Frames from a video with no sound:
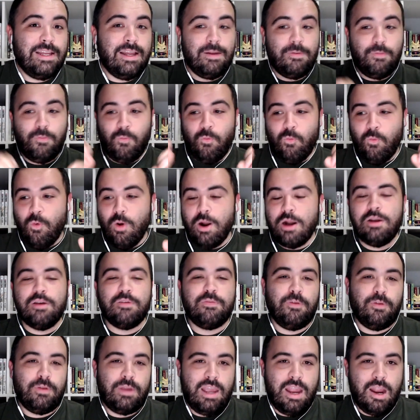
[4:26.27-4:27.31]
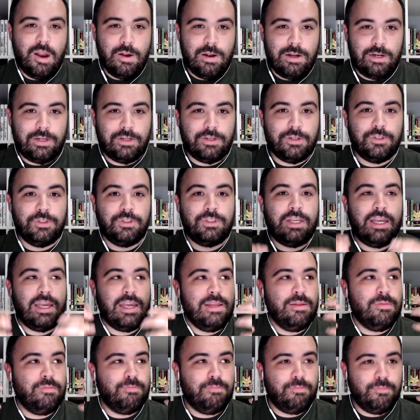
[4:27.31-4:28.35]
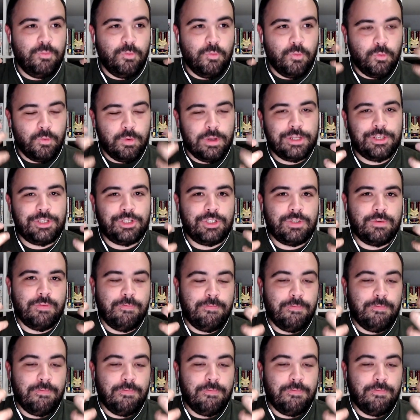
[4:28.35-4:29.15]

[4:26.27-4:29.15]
of wonderful characters, a rich,